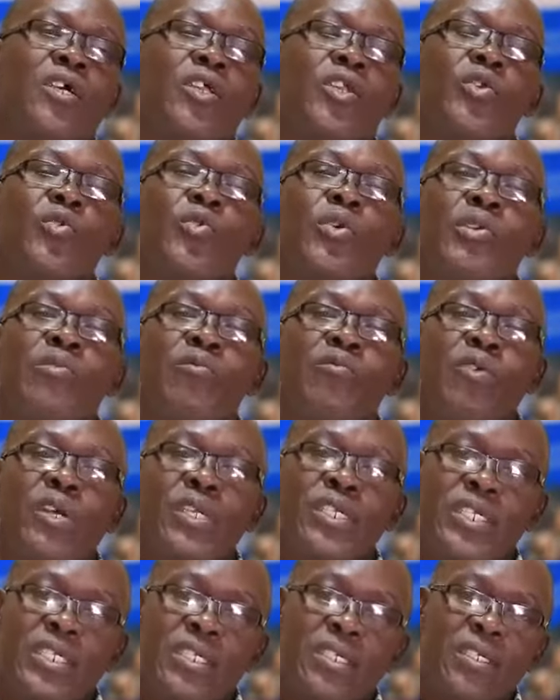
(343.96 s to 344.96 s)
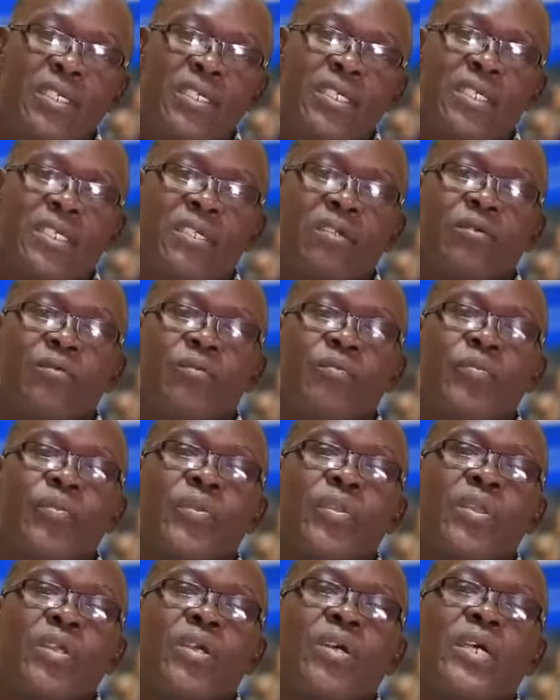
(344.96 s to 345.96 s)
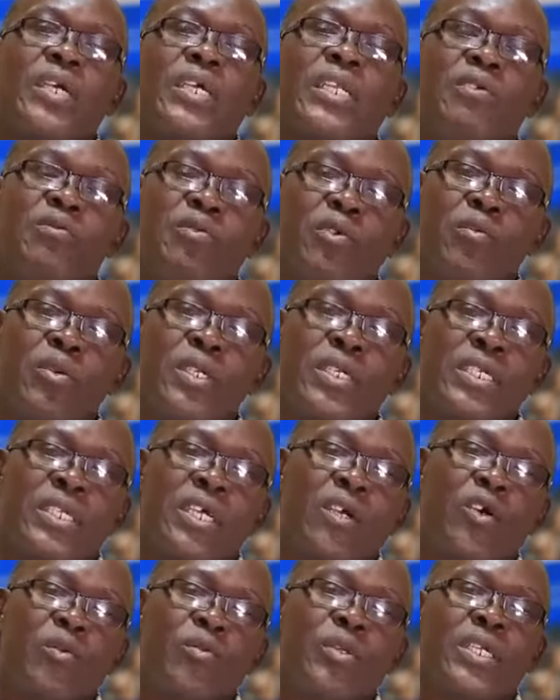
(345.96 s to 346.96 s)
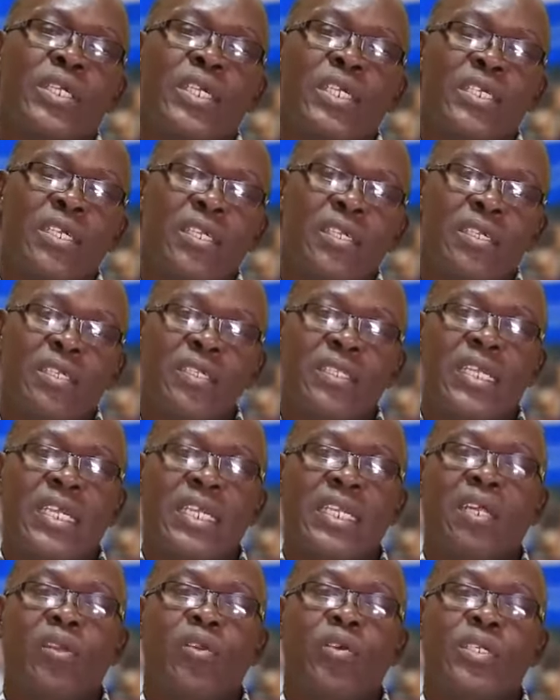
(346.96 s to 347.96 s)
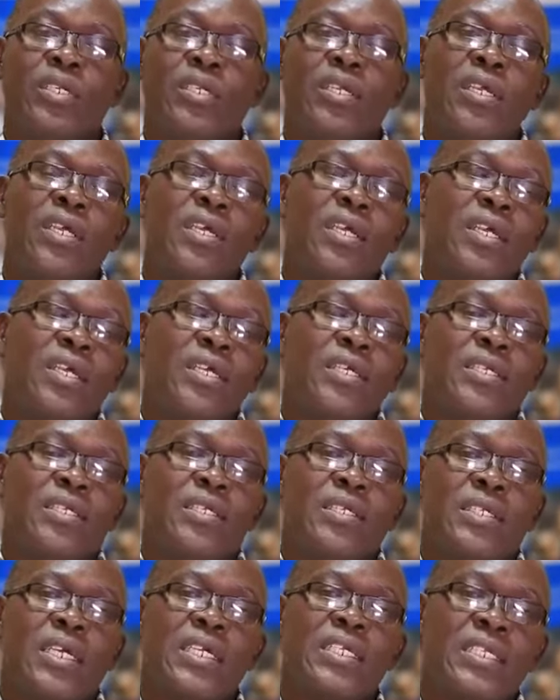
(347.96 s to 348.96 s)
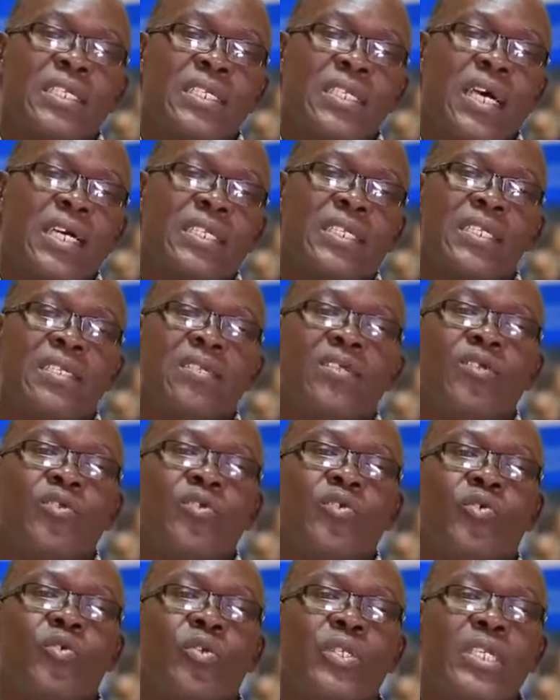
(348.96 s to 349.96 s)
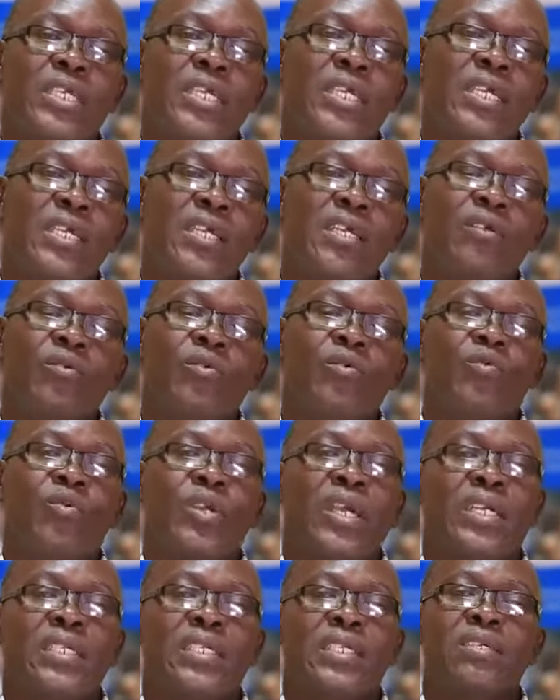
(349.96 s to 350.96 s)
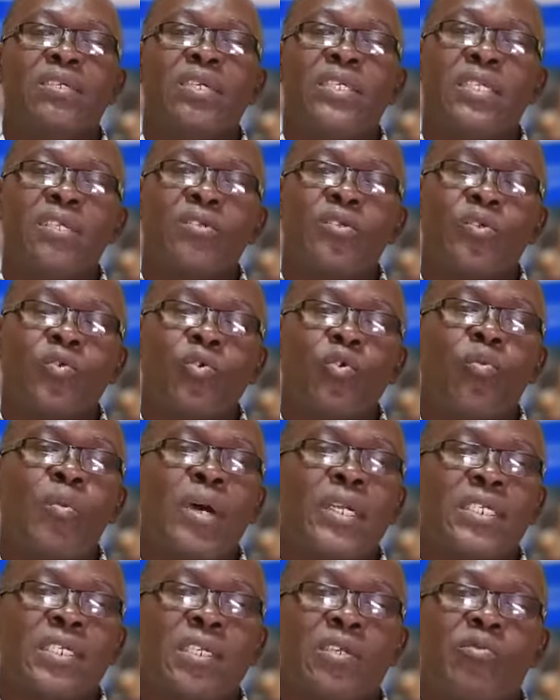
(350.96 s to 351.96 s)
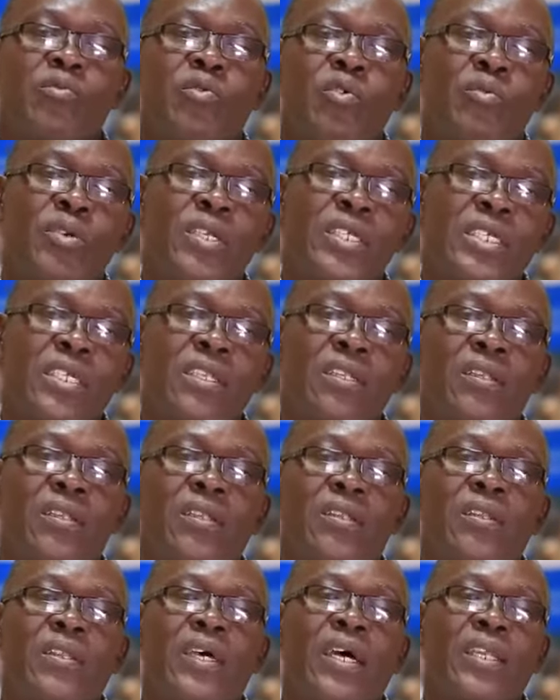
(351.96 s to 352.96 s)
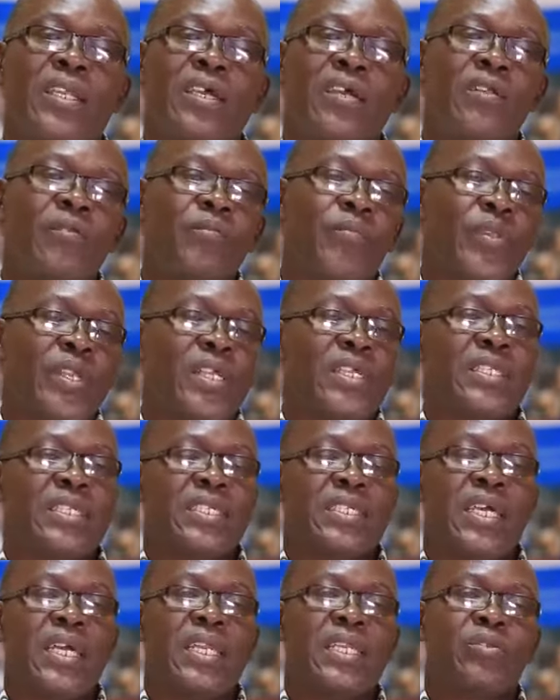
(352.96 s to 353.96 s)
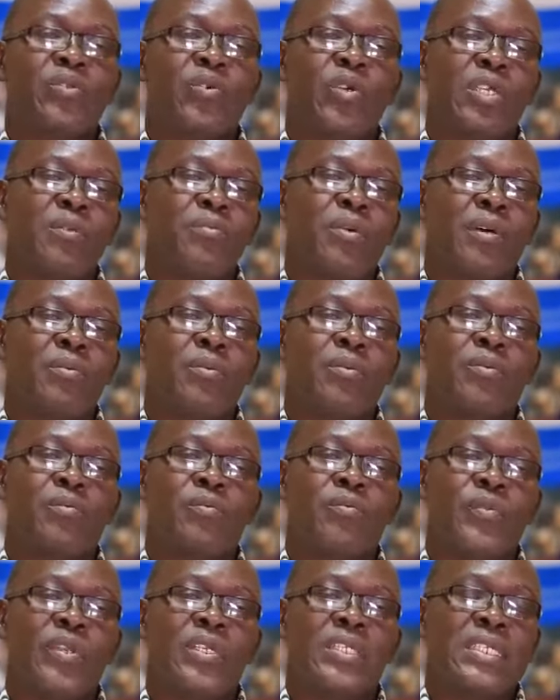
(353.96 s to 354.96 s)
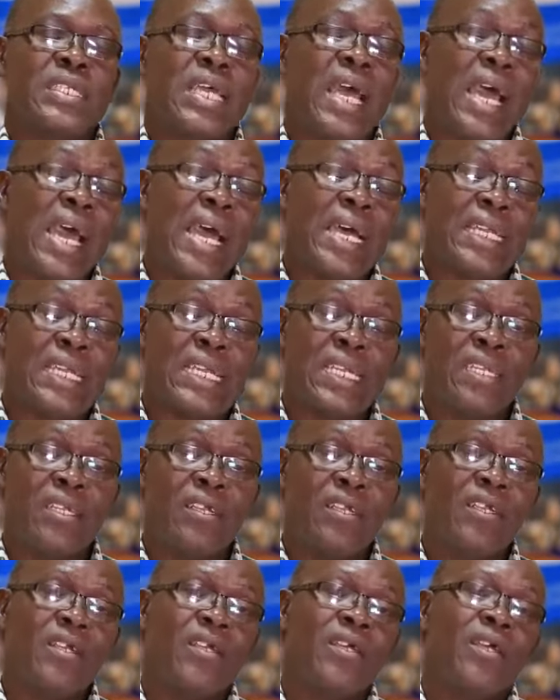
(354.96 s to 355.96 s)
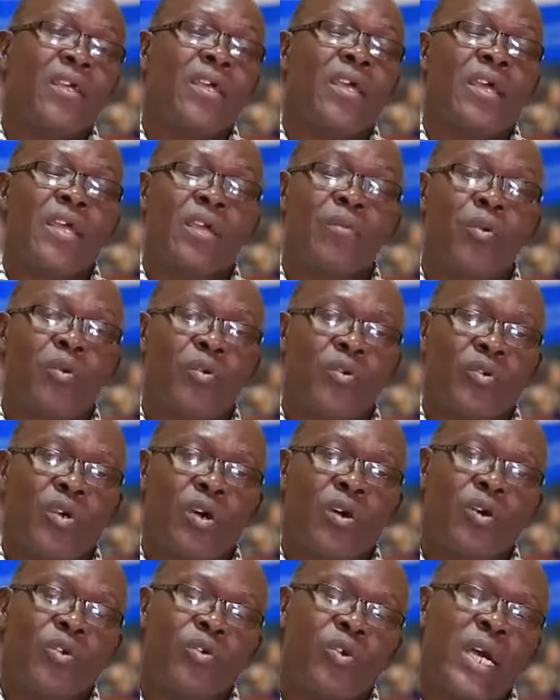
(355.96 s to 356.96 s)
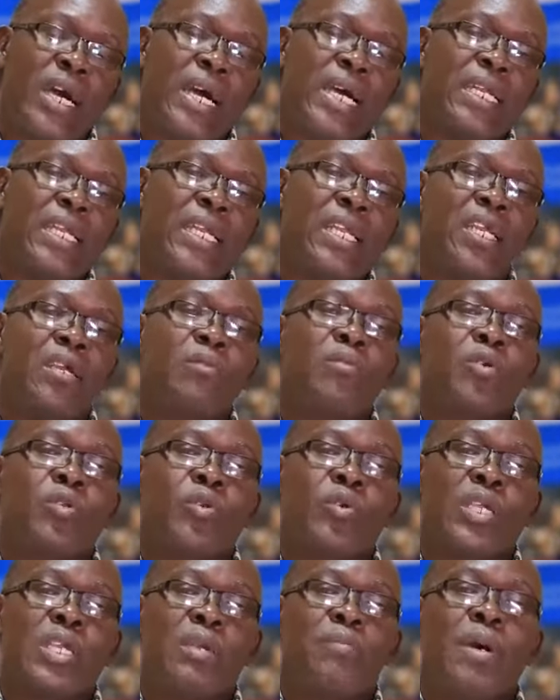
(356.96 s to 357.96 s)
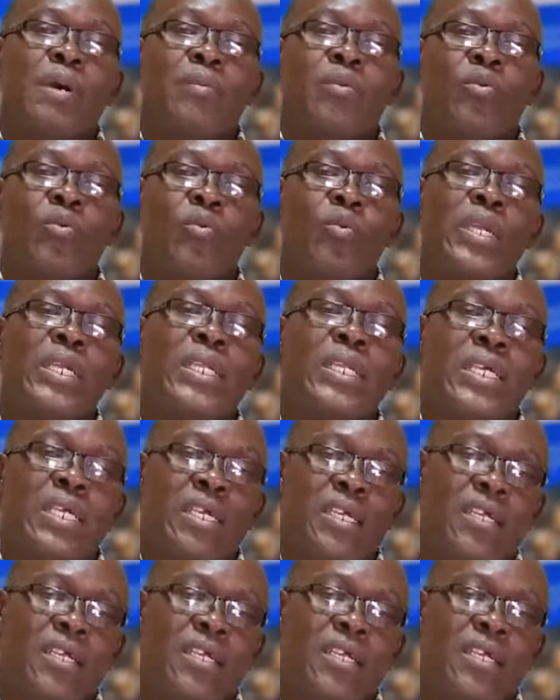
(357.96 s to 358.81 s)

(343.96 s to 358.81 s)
inventions in information and communication technology, such that today we are generating so much information that it is hardly to keep up. It is hardly able. You are hardly able to keep up with